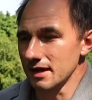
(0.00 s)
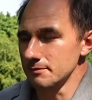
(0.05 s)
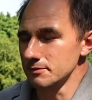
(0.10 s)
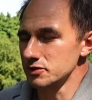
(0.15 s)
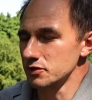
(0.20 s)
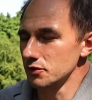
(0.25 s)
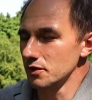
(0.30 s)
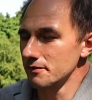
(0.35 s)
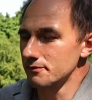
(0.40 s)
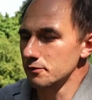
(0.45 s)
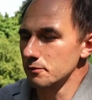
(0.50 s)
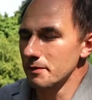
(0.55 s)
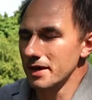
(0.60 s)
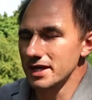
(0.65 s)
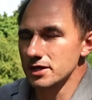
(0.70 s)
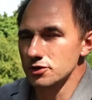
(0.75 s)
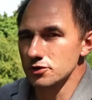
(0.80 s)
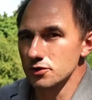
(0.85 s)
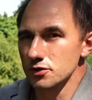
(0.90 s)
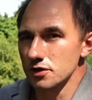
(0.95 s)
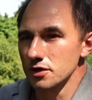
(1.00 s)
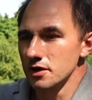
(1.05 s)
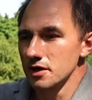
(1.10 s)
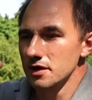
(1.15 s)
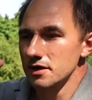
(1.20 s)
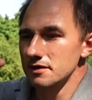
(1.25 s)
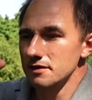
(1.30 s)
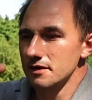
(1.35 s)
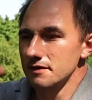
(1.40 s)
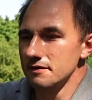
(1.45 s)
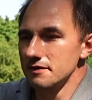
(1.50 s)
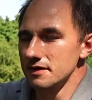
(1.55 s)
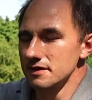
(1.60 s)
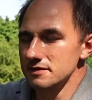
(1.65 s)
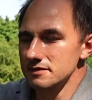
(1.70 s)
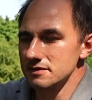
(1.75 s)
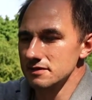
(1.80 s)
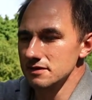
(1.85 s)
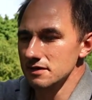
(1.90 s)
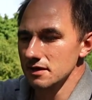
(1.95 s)
So you have to make sure that
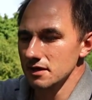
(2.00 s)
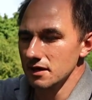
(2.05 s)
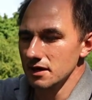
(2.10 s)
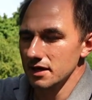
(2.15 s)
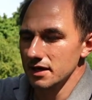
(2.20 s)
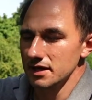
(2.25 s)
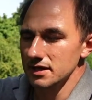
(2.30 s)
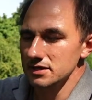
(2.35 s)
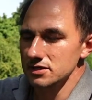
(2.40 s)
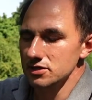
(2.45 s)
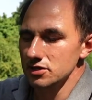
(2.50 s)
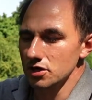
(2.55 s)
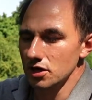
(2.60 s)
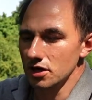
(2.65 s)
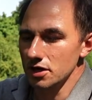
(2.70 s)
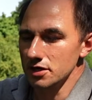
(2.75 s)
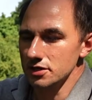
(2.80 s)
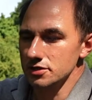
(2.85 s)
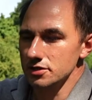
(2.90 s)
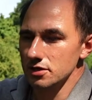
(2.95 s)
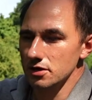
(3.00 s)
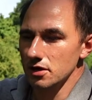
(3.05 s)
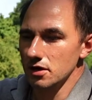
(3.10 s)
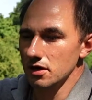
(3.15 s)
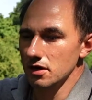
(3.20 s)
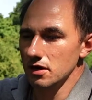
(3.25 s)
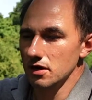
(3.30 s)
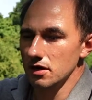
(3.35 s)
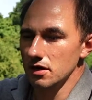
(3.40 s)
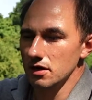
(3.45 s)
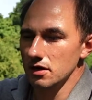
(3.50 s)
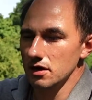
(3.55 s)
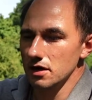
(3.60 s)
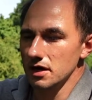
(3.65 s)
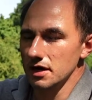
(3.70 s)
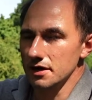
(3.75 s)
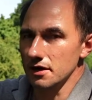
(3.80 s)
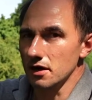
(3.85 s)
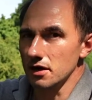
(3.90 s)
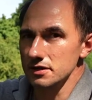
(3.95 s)
this is charged
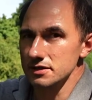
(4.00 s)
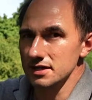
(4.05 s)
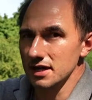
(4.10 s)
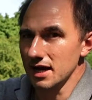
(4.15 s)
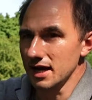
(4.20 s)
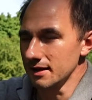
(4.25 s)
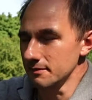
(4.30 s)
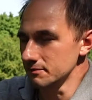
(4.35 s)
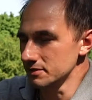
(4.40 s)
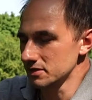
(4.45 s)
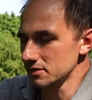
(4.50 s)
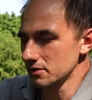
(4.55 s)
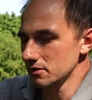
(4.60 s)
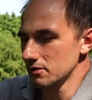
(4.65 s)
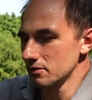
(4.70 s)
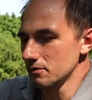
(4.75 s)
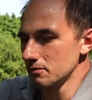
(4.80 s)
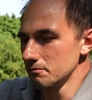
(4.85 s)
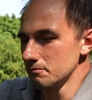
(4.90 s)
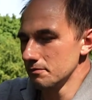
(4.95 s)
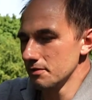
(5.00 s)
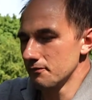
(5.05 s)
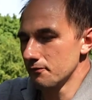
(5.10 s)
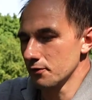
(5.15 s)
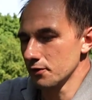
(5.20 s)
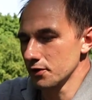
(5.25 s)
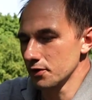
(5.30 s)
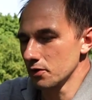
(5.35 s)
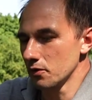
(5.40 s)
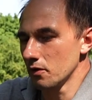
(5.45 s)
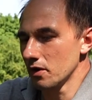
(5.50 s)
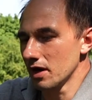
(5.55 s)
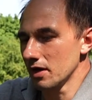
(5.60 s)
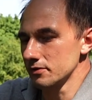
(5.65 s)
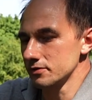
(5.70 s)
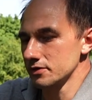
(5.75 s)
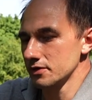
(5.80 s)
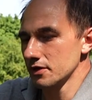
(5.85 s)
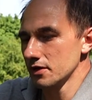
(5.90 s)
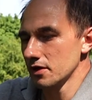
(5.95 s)
at all times before you go out
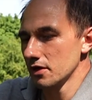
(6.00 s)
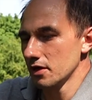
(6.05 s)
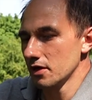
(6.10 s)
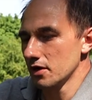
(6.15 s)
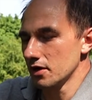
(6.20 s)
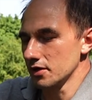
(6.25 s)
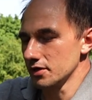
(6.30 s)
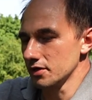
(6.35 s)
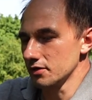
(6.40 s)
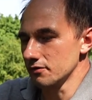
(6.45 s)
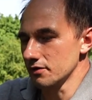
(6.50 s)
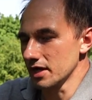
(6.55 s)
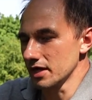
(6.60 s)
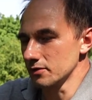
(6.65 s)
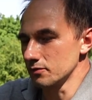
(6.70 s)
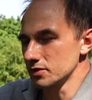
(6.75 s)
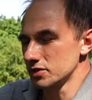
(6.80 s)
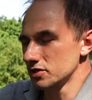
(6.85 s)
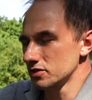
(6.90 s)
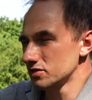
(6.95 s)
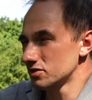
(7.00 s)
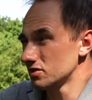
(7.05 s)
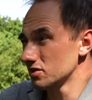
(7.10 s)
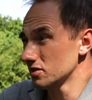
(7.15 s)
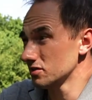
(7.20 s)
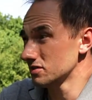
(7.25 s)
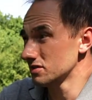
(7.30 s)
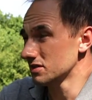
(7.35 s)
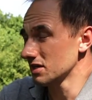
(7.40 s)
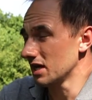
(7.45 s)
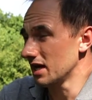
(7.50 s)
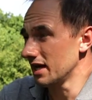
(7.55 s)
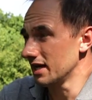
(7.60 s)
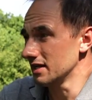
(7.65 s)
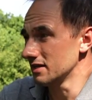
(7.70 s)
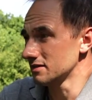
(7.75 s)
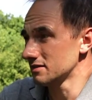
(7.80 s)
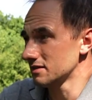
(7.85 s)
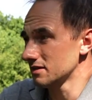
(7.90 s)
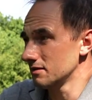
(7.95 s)
on your ride, which is just
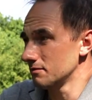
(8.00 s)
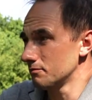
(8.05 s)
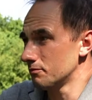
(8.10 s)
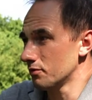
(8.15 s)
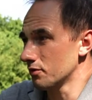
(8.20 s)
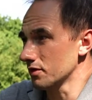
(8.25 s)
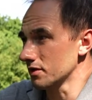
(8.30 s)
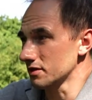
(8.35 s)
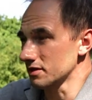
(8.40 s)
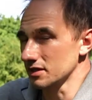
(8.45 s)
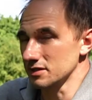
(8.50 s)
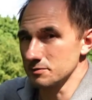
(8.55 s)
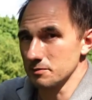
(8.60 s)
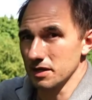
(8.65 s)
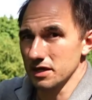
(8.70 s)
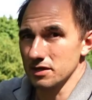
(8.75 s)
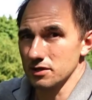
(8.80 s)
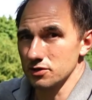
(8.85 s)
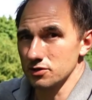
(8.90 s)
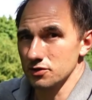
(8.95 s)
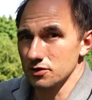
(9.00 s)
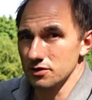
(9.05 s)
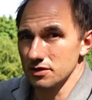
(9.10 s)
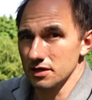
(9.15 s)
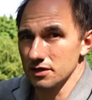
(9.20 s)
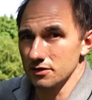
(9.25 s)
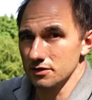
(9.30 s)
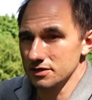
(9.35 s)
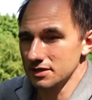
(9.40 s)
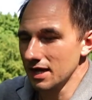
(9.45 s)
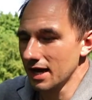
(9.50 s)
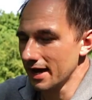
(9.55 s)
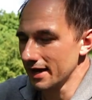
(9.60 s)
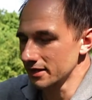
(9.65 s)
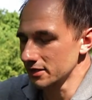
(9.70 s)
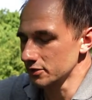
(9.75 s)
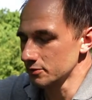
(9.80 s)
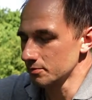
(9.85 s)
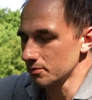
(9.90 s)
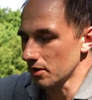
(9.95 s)
as important as making sure that your tire
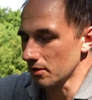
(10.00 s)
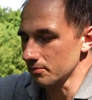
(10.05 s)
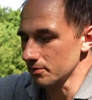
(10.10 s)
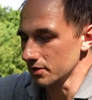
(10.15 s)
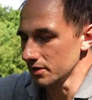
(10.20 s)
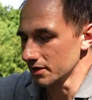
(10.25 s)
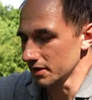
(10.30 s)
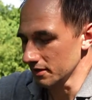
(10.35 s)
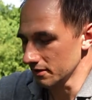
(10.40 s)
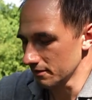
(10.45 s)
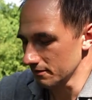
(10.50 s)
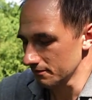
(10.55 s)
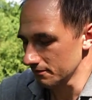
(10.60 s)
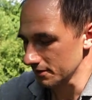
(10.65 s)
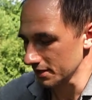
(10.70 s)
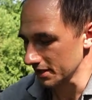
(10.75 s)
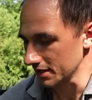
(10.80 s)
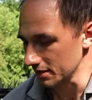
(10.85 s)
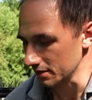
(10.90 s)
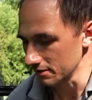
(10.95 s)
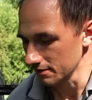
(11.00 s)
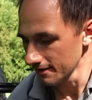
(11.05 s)
is properly inflated.